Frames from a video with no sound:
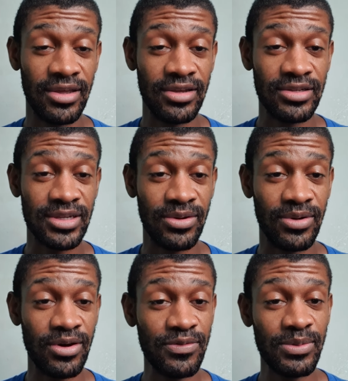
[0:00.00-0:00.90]
So
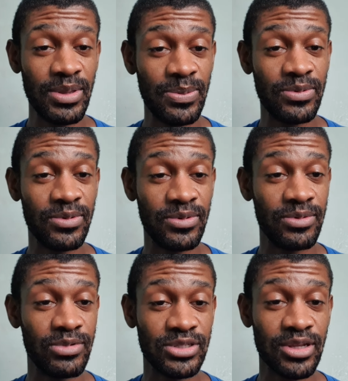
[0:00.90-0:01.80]
hopefully people
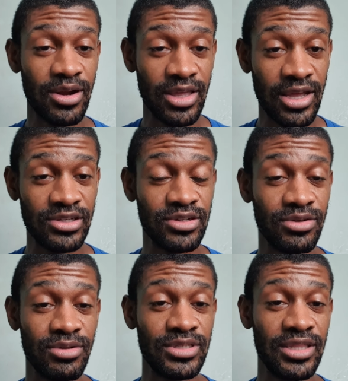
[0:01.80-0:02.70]
will start catching
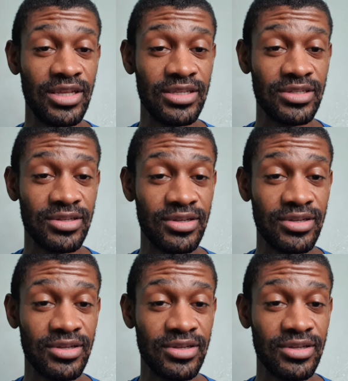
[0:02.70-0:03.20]
on to this.